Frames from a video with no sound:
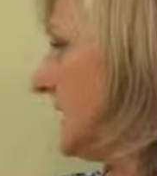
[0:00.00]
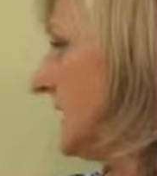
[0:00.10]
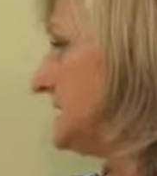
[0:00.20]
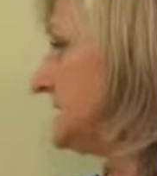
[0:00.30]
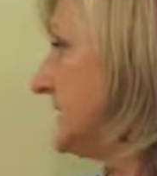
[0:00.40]

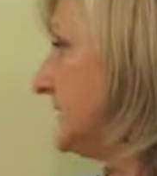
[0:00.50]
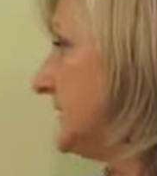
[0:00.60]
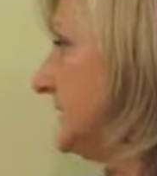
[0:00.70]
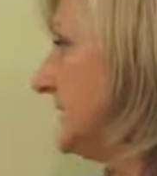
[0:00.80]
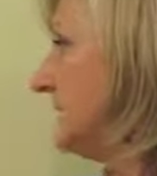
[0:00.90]
And
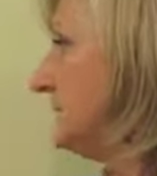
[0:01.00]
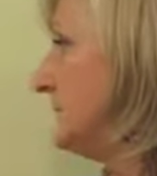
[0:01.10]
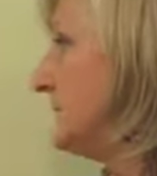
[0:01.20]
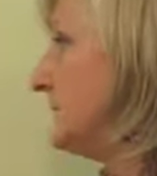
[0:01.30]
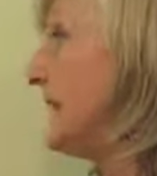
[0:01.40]
so
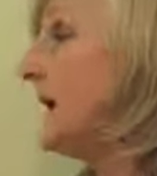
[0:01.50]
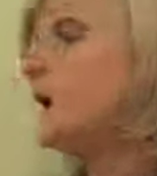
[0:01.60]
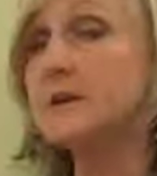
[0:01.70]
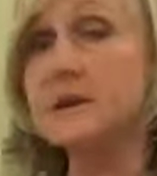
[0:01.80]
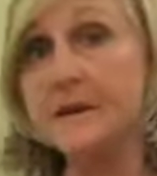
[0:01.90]
the
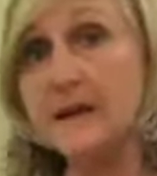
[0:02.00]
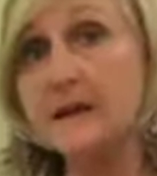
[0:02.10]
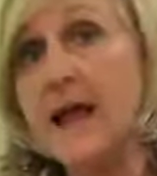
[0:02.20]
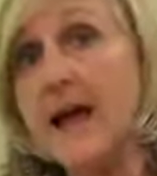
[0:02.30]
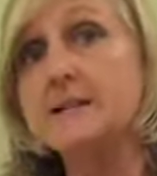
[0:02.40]
parent
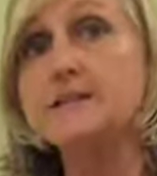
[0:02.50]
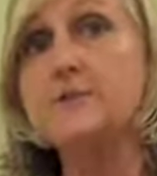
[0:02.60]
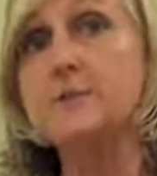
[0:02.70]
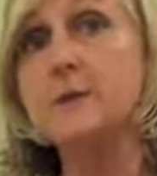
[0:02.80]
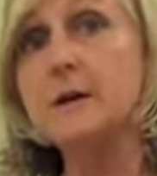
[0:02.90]
then has
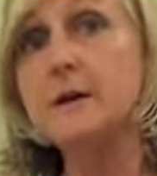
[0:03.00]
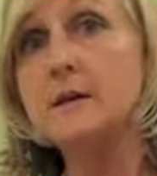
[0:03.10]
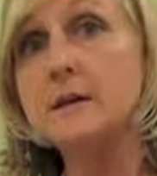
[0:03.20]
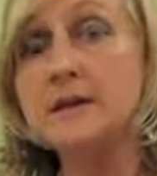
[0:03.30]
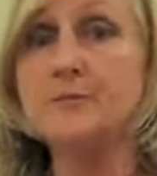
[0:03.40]
to
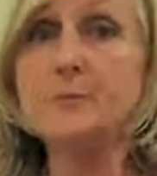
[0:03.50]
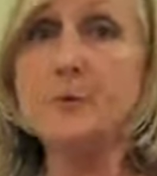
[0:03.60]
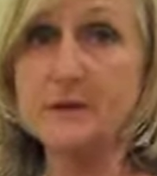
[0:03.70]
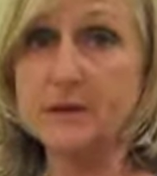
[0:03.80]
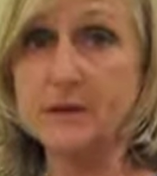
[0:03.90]
give
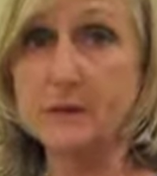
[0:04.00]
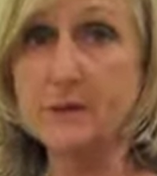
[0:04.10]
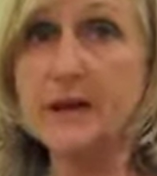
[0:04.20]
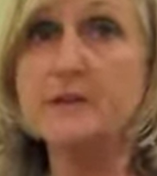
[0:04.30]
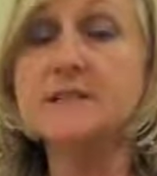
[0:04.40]
permission. The
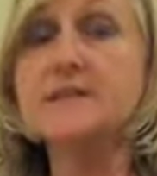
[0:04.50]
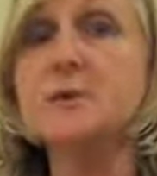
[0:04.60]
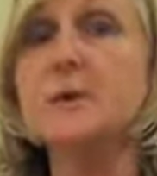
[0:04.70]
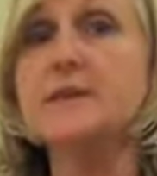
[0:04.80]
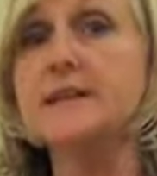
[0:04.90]
parent is
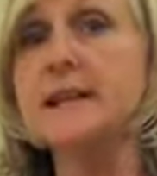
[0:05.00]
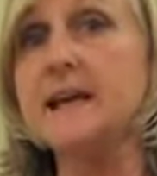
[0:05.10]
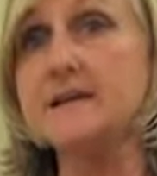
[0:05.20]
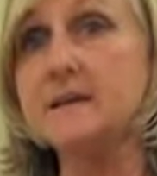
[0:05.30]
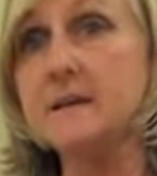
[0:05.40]
the one that
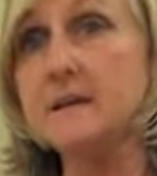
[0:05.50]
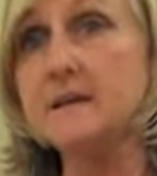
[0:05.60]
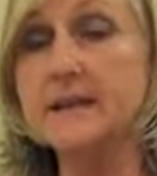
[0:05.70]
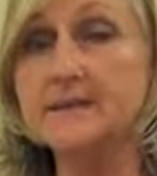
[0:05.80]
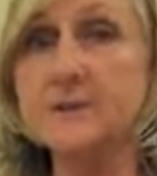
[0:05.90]
takes
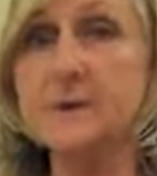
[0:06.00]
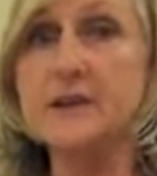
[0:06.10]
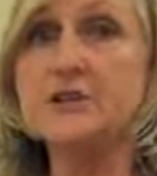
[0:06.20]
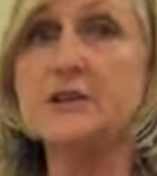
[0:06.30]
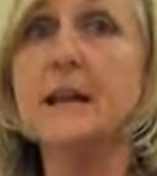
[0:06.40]
the
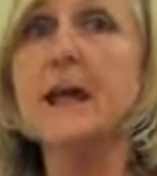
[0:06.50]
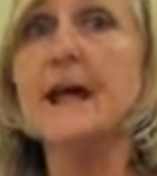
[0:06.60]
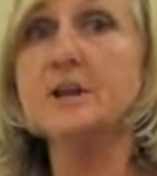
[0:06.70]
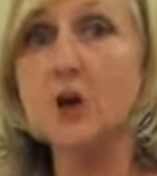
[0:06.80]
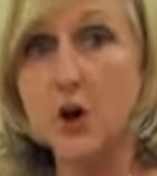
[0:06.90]
information
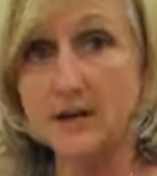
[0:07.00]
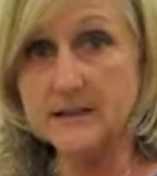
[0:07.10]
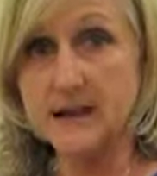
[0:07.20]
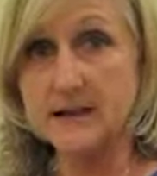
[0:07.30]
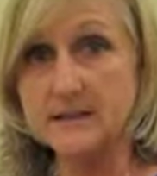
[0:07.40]
and
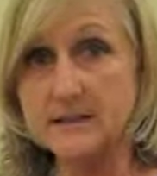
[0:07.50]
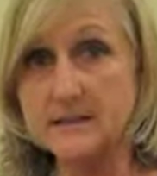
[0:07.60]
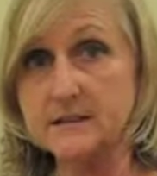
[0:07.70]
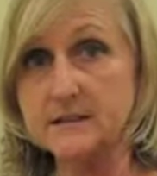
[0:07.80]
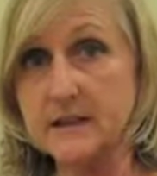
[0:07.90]
contacts
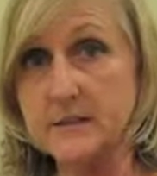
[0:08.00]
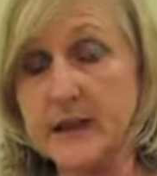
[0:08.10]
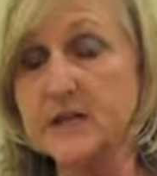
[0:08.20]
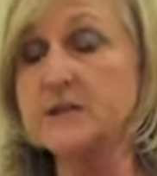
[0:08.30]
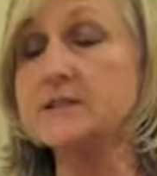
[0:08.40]
these
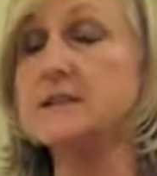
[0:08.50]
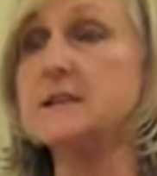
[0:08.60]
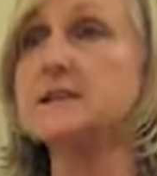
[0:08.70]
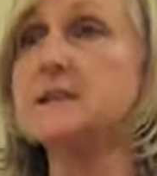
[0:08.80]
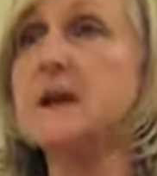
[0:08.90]

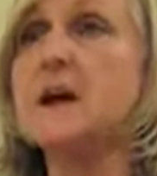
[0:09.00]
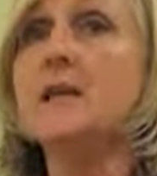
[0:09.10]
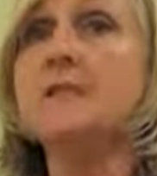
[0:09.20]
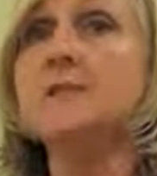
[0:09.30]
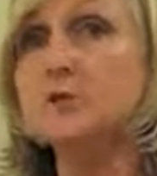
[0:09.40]
agencies.
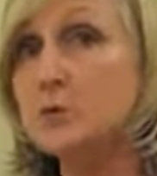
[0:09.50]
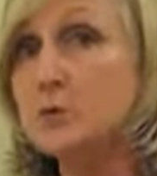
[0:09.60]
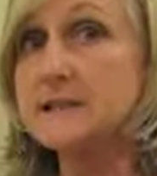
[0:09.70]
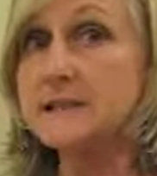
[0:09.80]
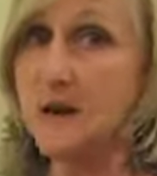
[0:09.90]
The
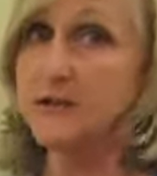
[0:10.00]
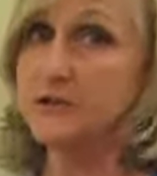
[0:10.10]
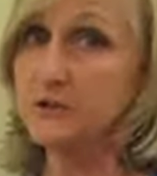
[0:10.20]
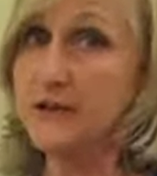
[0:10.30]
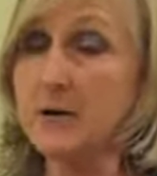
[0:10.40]
school does not
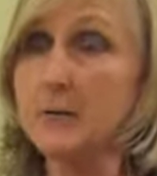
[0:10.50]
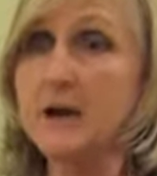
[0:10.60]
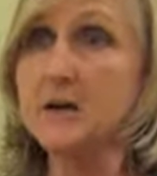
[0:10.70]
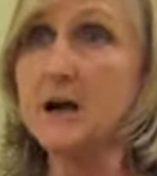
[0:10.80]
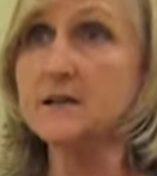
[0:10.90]
do that.
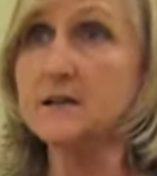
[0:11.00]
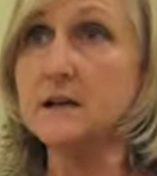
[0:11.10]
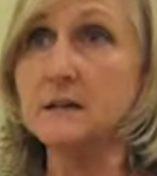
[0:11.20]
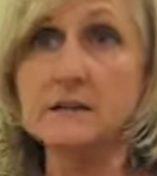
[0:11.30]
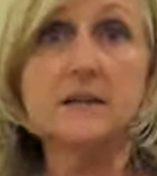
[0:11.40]
We are not
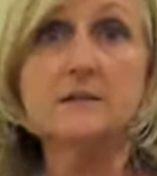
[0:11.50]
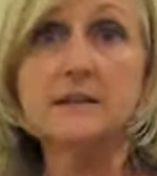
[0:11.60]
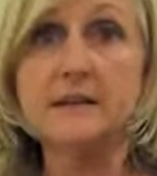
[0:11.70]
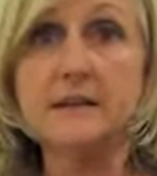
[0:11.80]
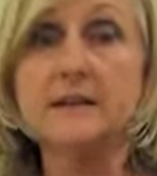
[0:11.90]

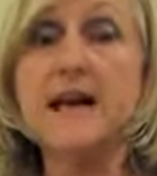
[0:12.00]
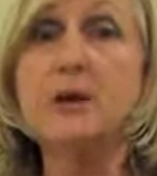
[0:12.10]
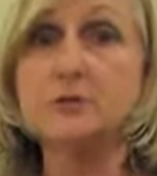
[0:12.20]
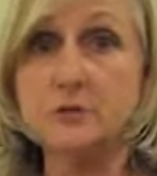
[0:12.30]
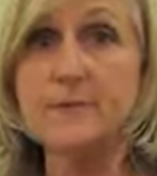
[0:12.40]
legally
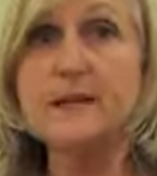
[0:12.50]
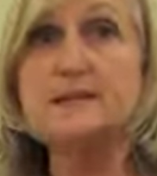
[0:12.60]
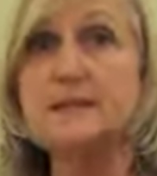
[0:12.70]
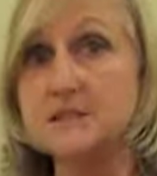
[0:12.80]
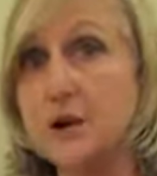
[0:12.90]
allowed to
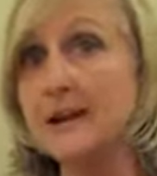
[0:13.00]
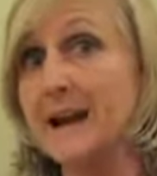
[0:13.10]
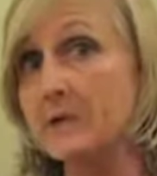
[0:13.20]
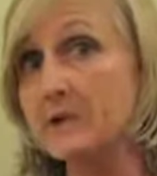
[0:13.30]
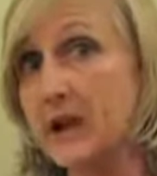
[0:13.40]
because it's not
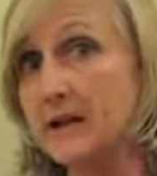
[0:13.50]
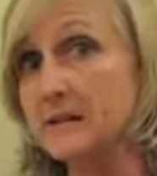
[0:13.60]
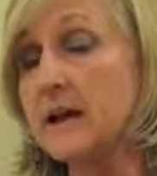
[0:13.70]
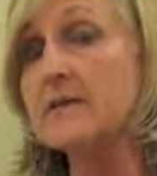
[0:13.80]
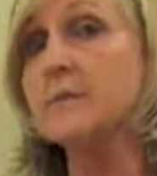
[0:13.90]
our
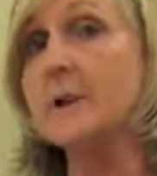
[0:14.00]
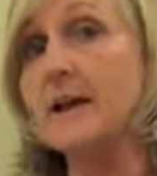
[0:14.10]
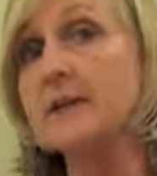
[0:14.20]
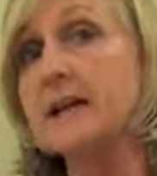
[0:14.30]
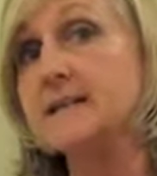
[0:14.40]
child. The
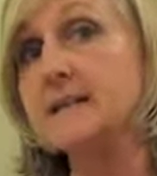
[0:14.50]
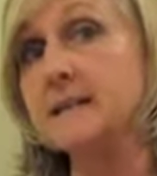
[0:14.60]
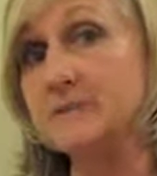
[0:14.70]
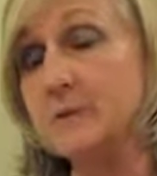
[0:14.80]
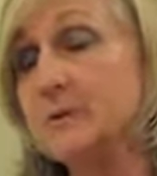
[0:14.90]
parent has to
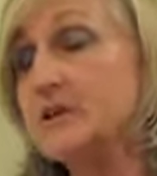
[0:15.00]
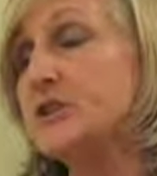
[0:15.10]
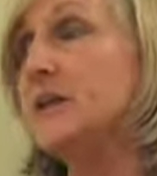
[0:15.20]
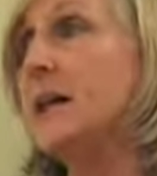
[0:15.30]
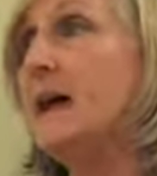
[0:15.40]
give
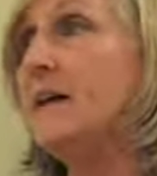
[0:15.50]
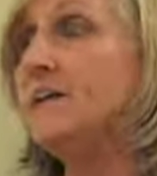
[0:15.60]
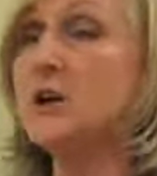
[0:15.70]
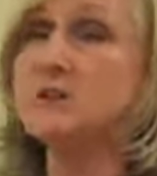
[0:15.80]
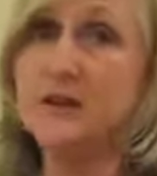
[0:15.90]
permission, and
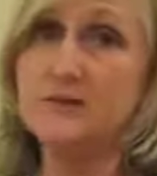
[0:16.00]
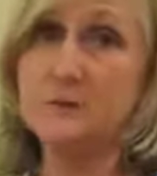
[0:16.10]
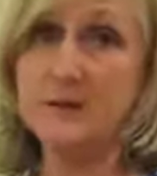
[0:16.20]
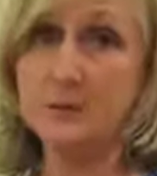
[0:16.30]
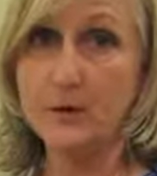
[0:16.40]
they also have to
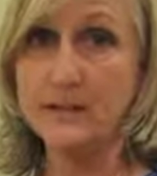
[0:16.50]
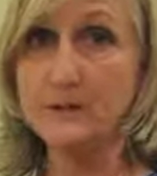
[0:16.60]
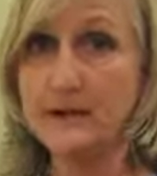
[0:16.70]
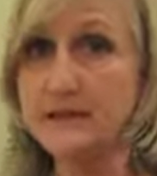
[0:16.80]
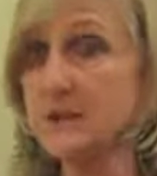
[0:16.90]
be the one that
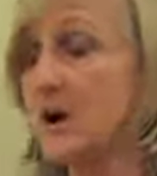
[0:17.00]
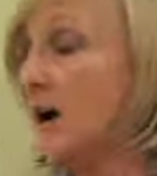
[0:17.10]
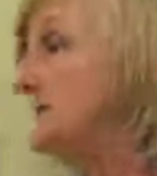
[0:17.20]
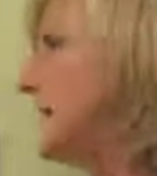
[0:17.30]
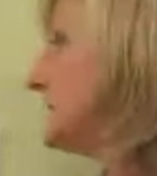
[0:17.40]
makes the
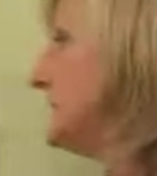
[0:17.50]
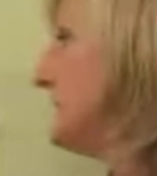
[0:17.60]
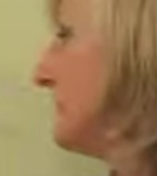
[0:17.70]
contact.